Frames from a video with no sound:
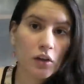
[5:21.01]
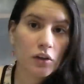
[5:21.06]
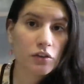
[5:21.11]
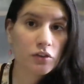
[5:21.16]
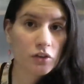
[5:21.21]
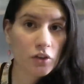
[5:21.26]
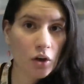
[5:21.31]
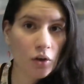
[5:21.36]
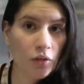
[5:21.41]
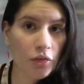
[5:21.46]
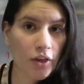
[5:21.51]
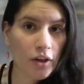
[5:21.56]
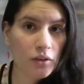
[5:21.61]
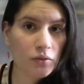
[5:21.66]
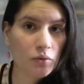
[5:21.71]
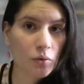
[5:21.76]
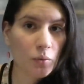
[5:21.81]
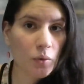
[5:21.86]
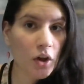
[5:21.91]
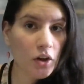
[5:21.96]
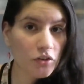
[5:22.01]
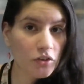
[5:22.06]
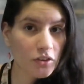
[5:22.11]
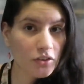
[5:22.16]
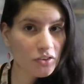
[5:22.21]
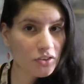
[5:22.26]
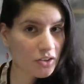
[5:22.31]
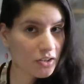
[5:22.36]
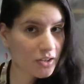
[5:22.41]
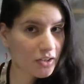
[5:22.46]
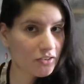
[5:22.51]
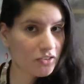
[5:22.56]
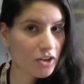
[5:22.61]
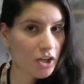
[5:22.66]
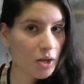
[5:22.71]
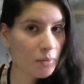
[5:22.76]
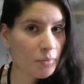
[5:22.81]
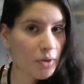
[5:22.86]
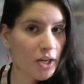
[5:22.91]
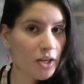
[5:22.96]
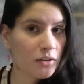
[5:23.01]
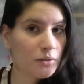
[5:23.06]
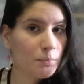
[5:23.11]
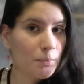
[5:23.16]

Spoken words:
So thanks for watching, see you next time, and